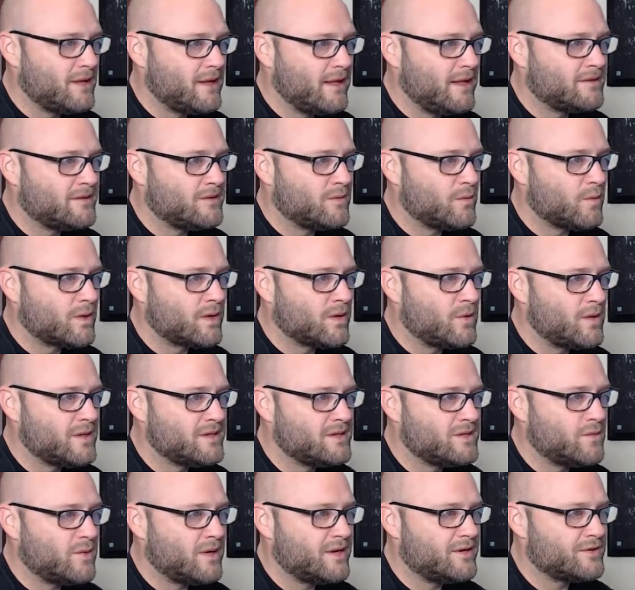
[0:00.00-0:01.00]
And we're going
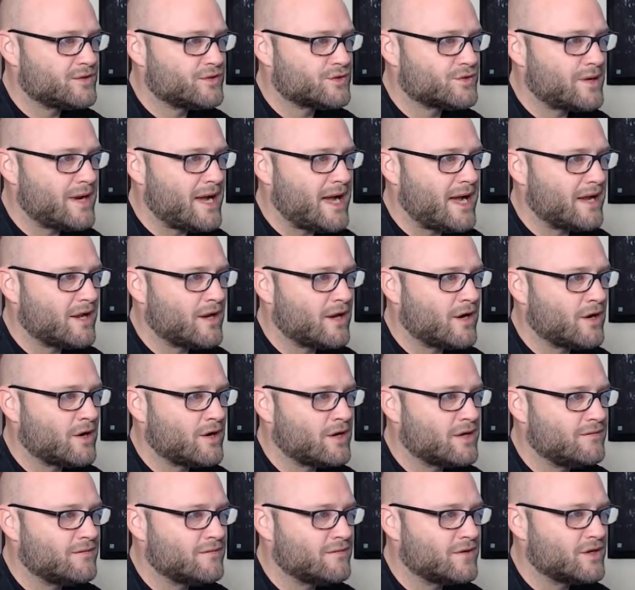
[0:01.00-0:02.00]
to want to track our
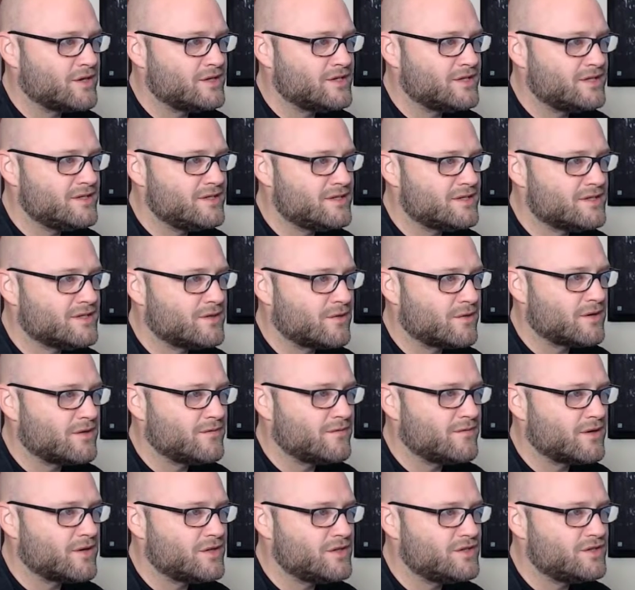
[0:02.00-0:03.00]
conversions. So
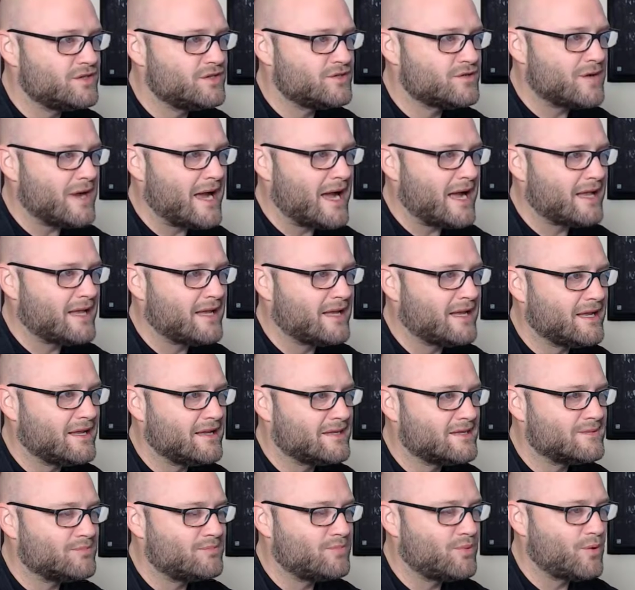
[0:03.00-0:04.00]
conversion tracking
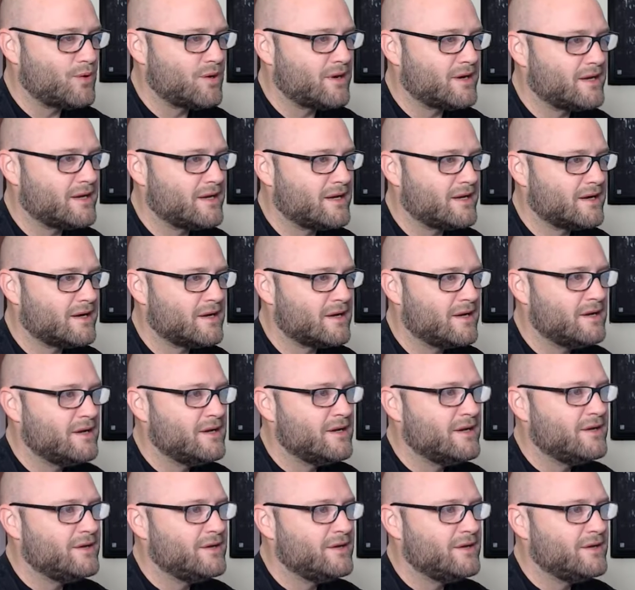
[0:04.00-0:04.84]
is important here.